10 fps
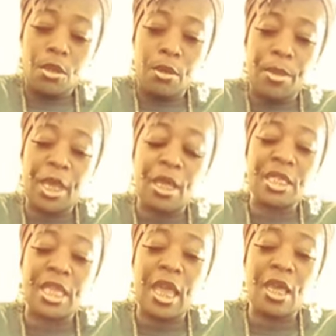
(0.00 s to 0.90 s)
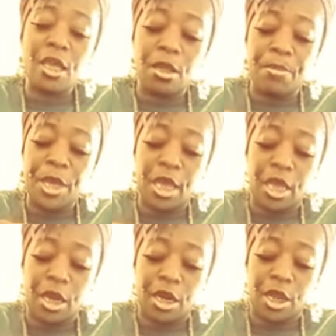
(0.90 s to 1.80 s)
Because they could be
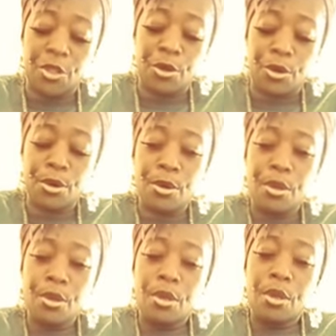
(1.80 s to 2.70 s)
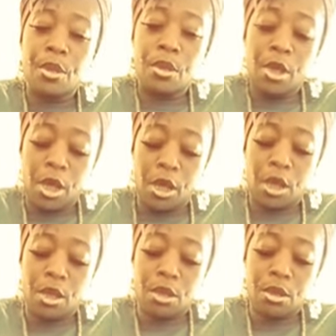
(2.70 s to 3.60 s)
in another
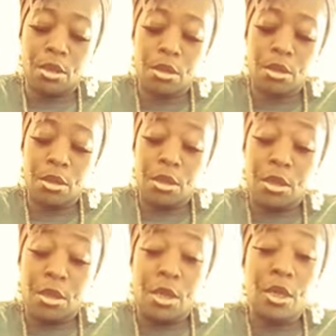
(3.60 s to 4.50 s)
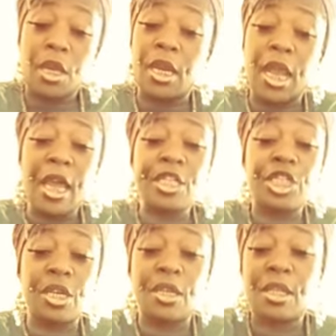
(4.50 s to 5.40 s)
uh,
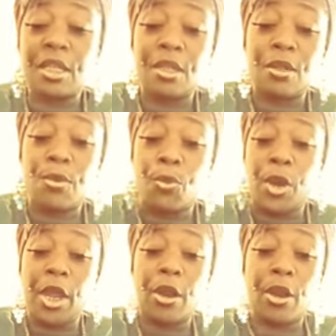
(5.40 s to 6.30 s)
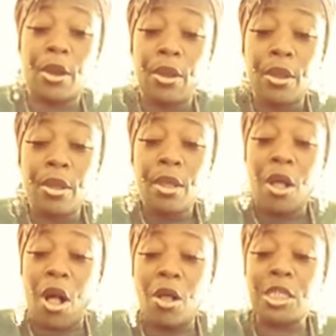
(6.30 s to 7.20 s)
connection where
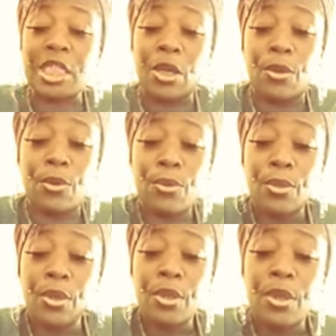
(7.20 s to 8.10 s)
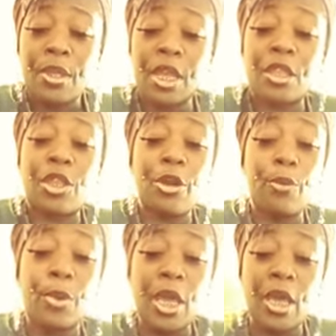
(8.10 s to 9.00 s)
also that they're
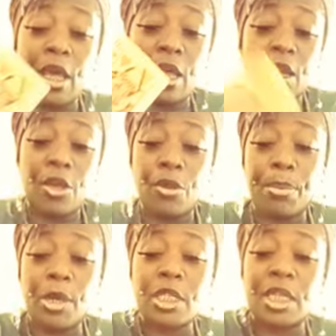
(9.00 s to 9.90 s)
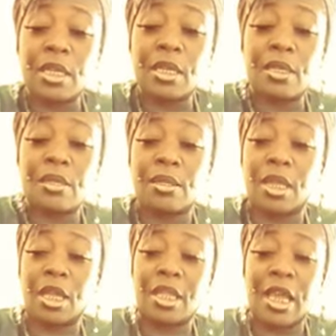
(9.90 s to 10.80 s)
with another person
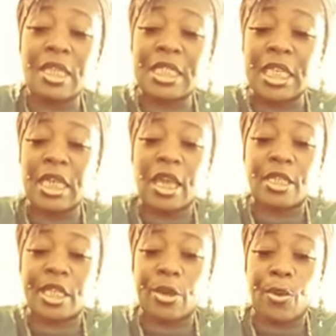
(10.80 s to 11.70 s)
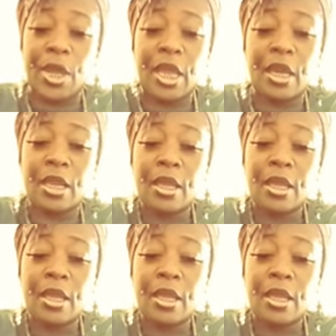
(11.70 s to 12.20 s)
that they see as a queen.